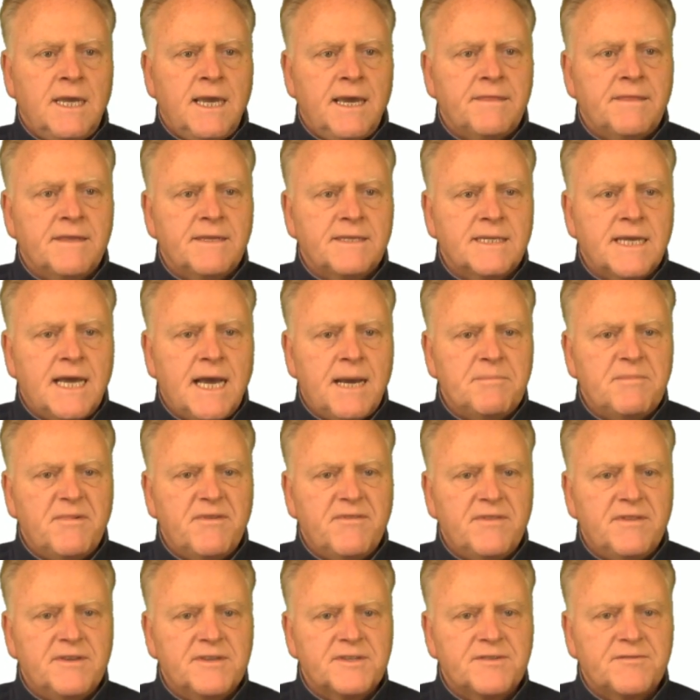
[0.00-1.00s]
the top
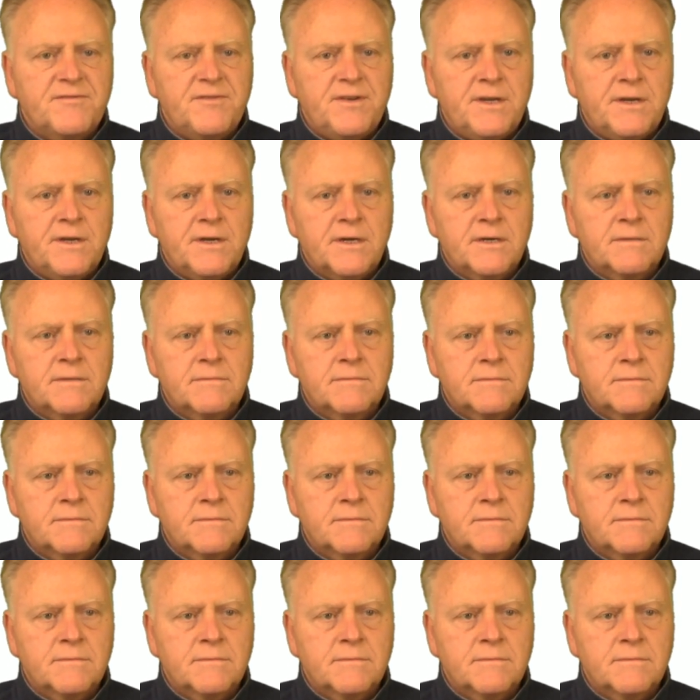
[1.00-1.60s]
of the sphere,